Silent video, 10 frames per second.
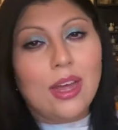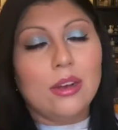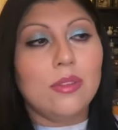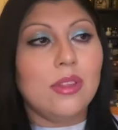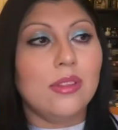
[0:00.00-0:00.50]
I
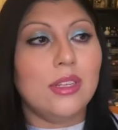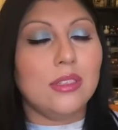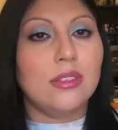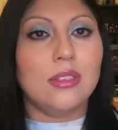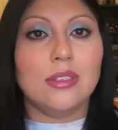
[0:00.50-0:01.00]
don't think they
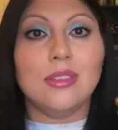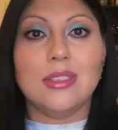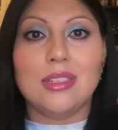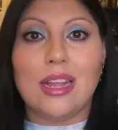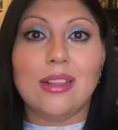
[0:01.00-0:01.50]
still
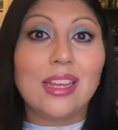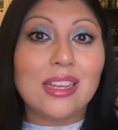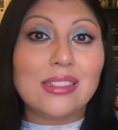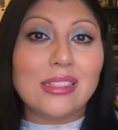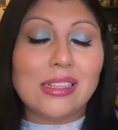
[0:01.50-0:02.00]
sell
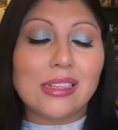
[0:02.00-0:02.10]
it,